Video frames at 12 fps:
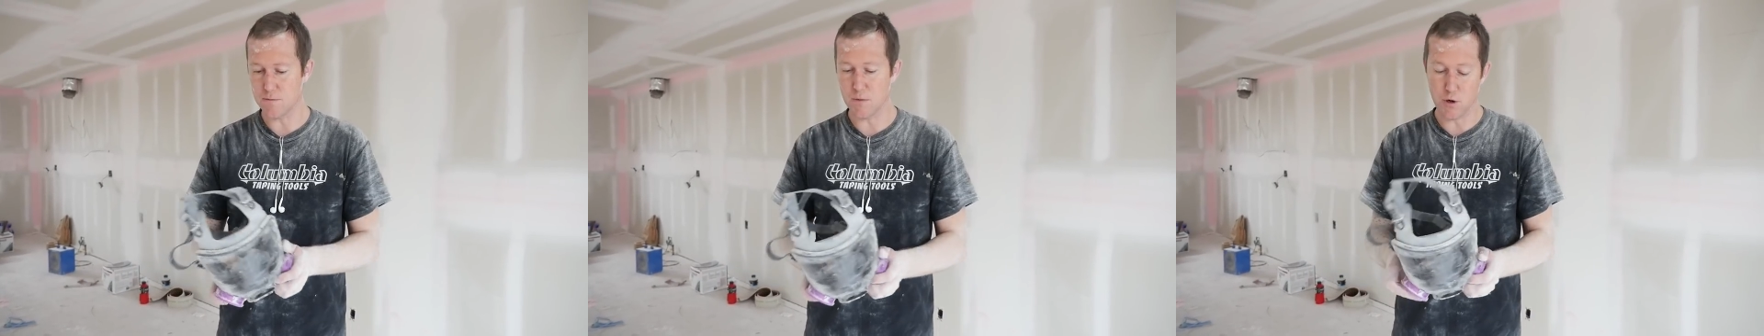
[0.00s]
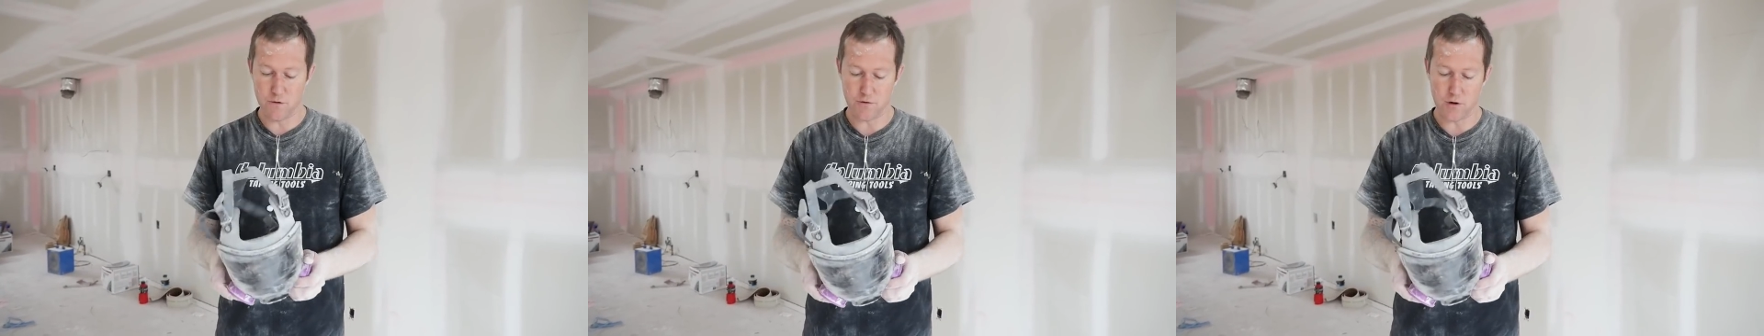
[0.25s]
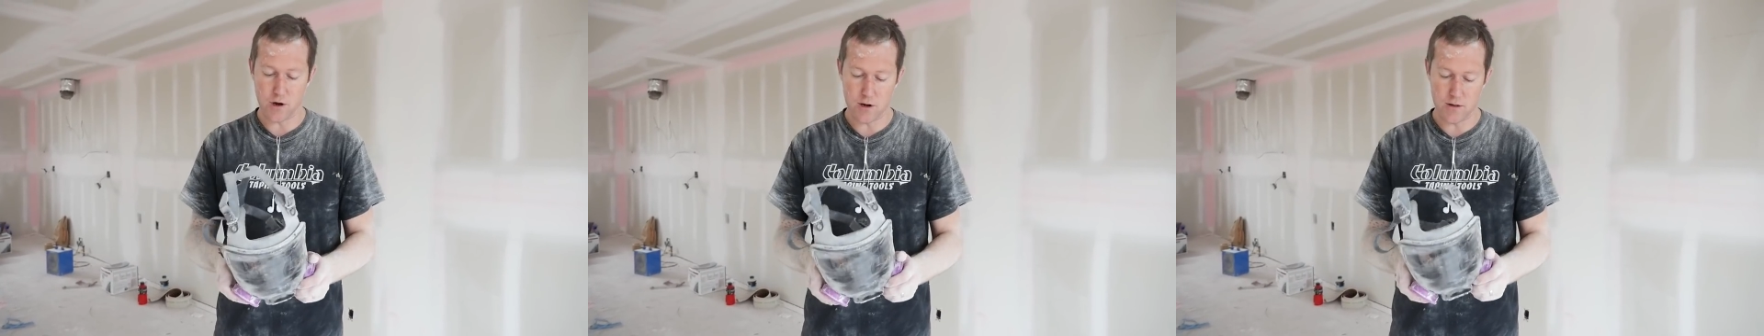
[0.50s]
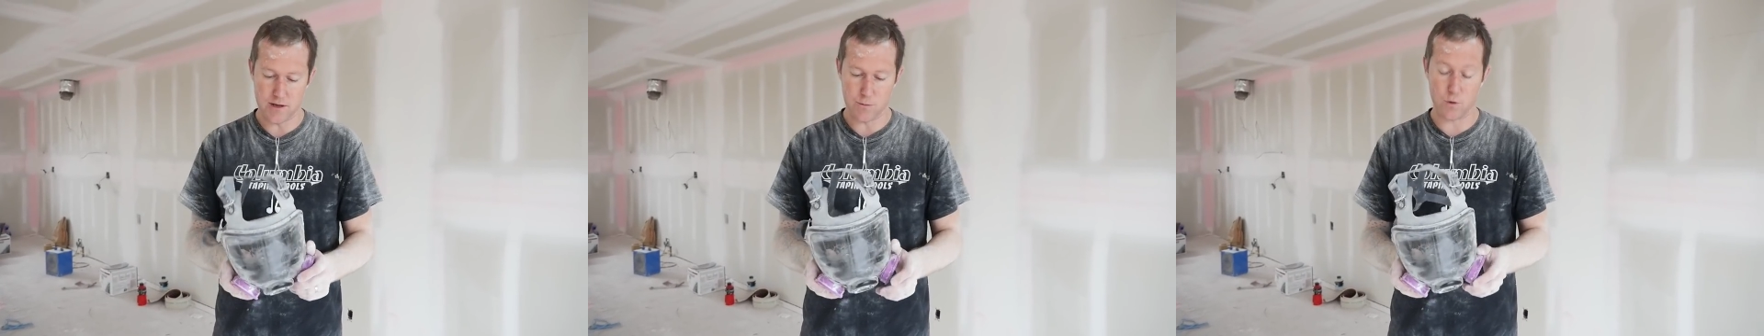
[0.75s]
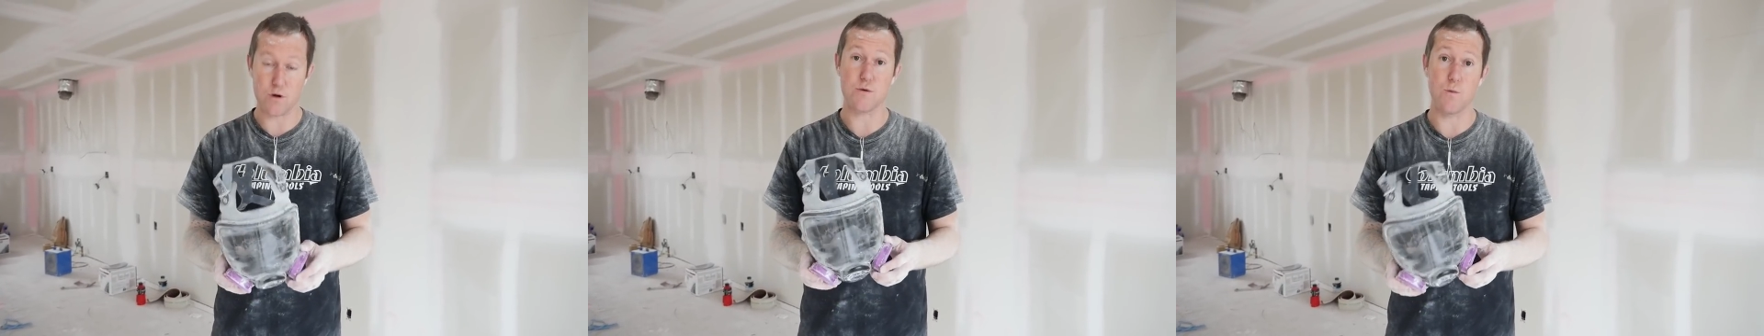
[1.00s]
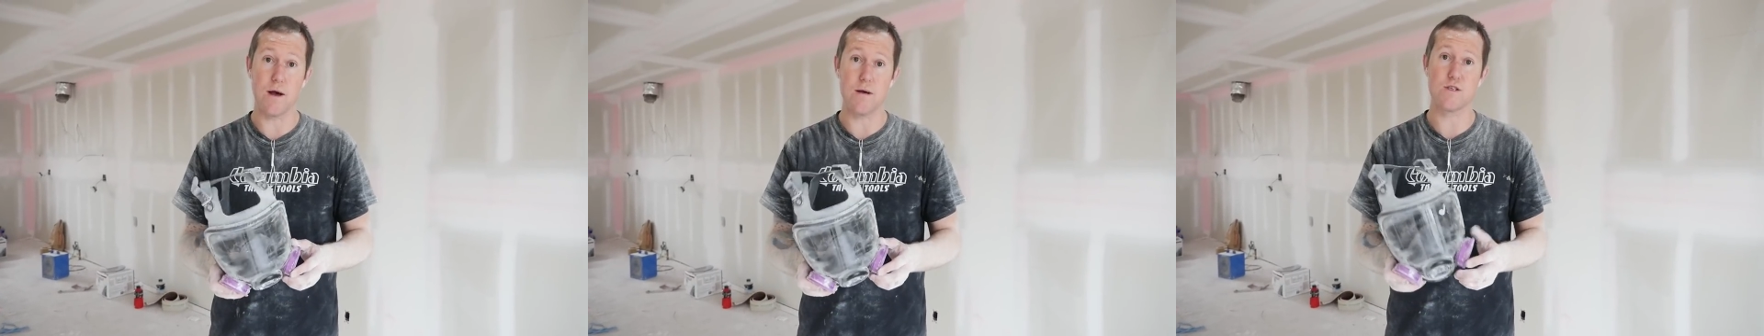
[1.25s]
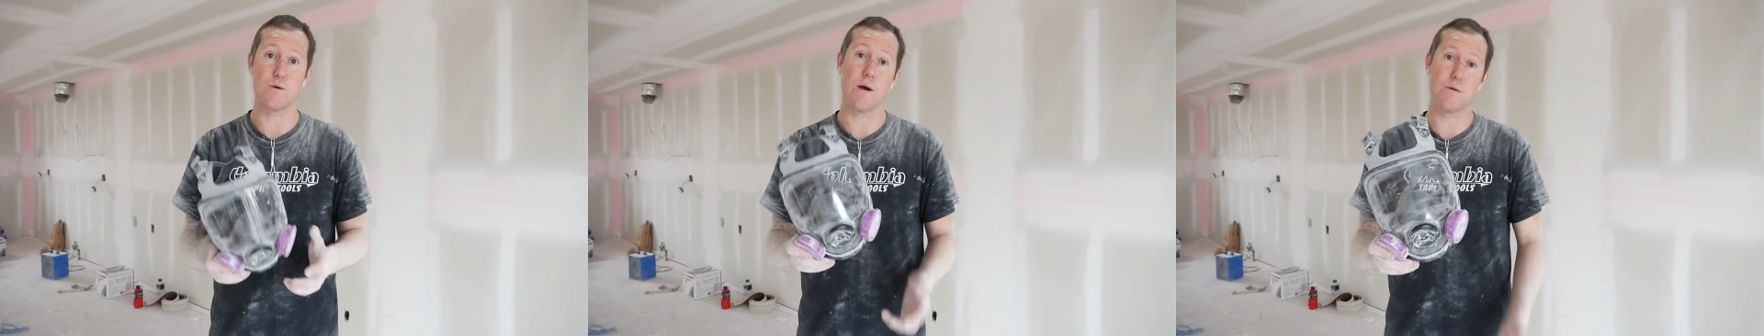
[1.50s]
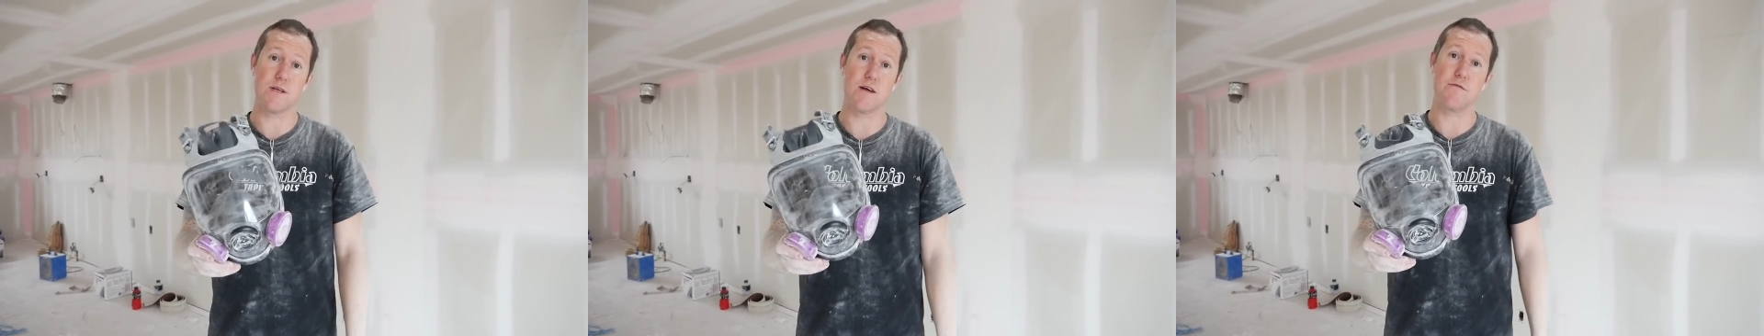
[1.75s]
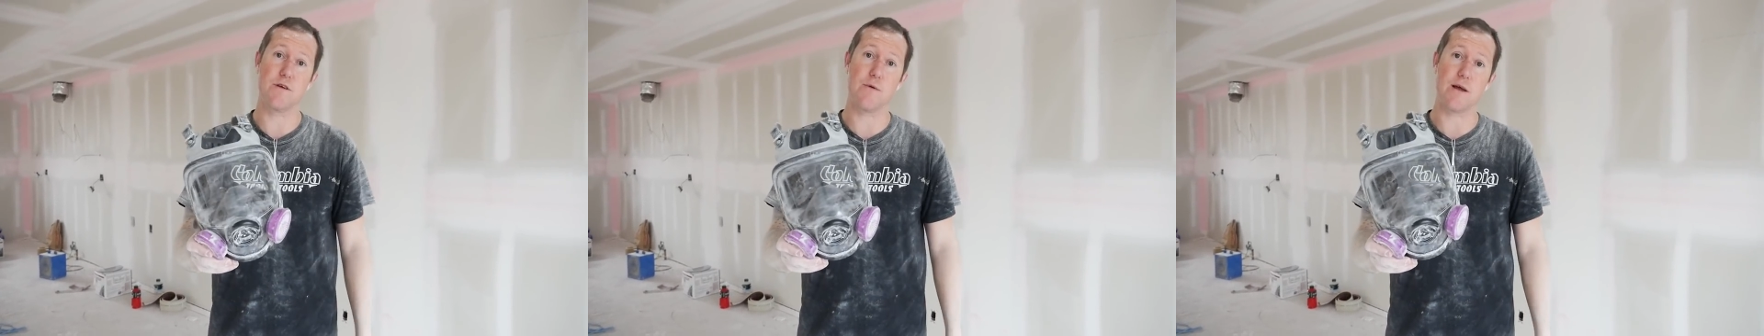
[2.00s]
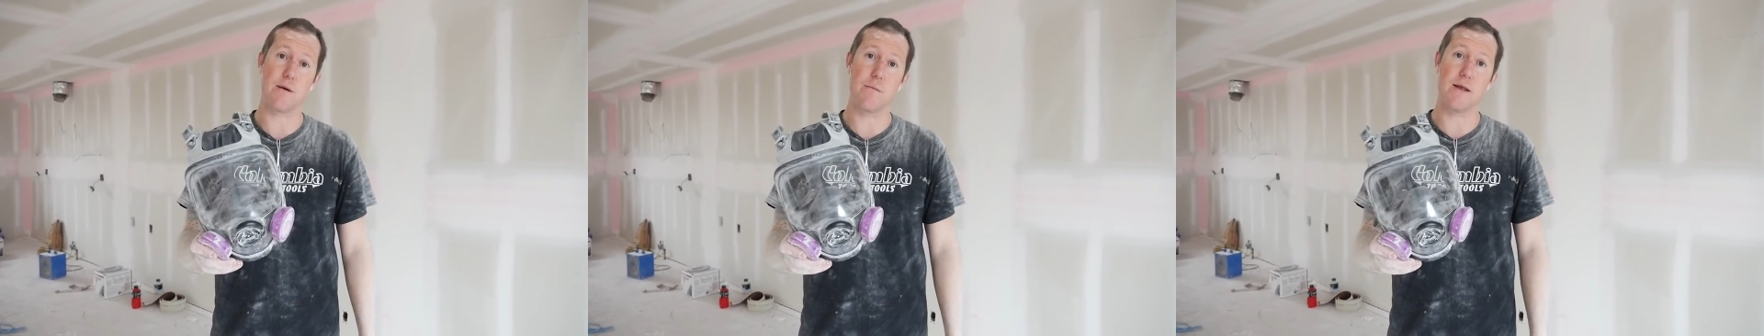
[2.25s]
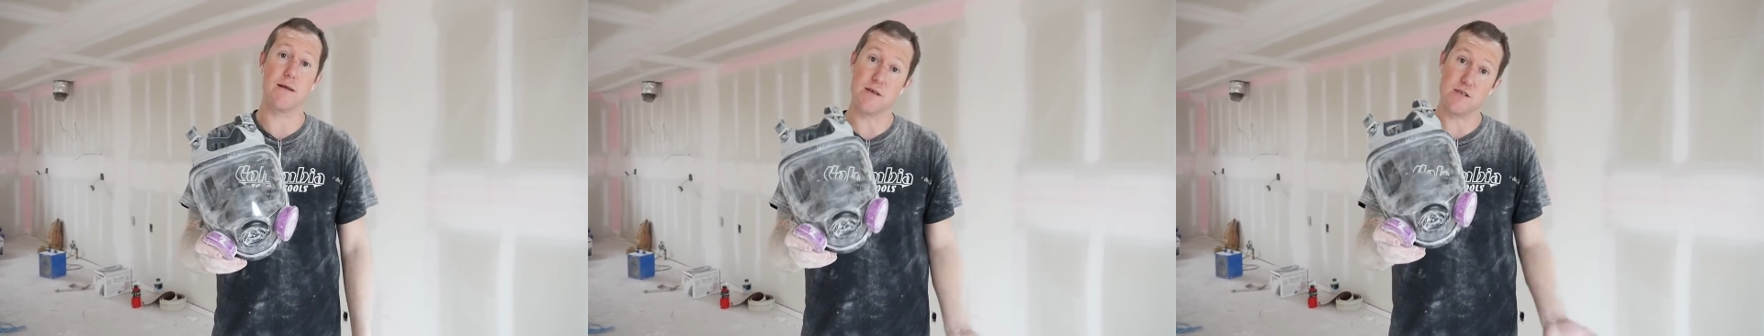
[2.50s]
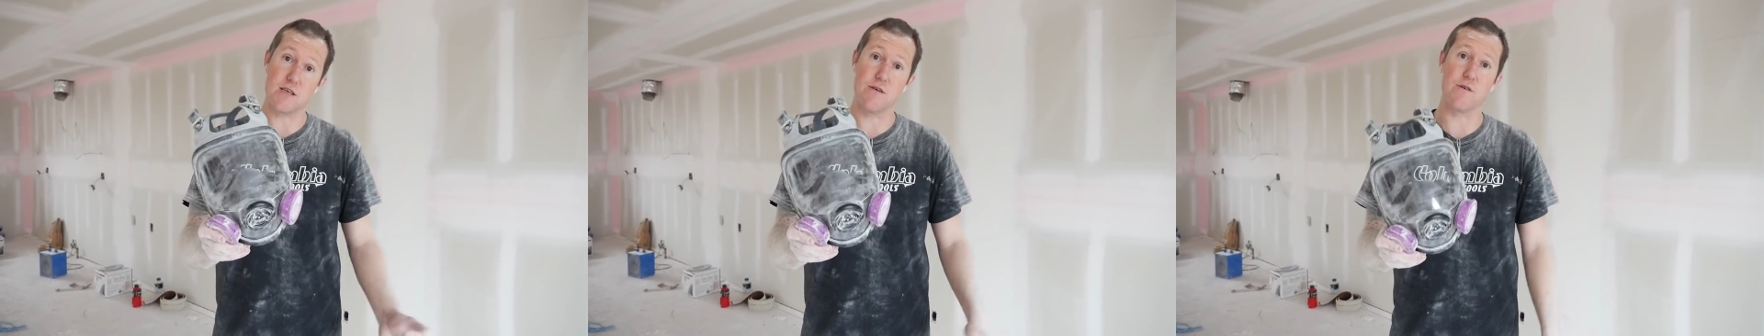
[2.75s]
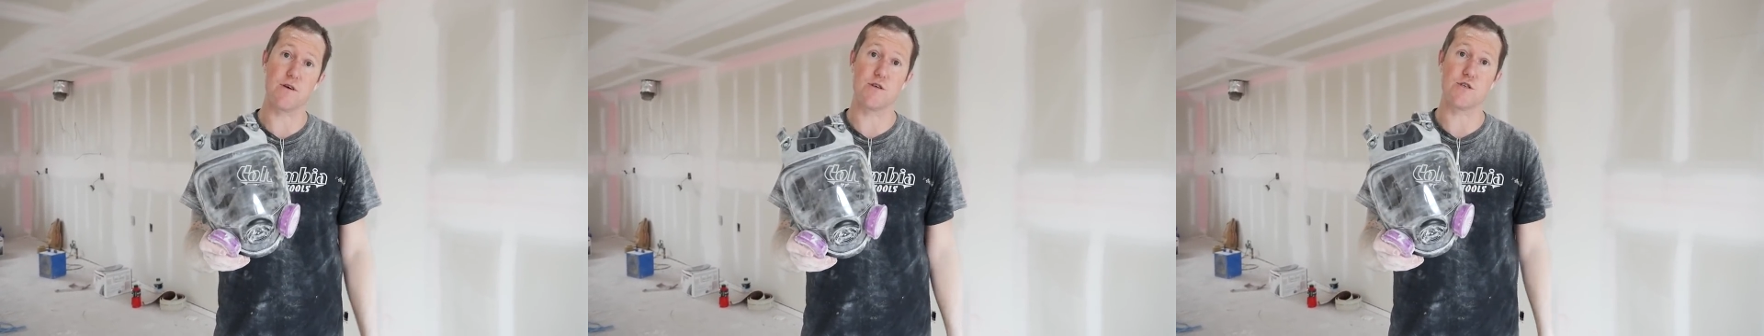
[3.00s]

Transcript: But overall, it worked well, so I would definitely recommend at least giving it a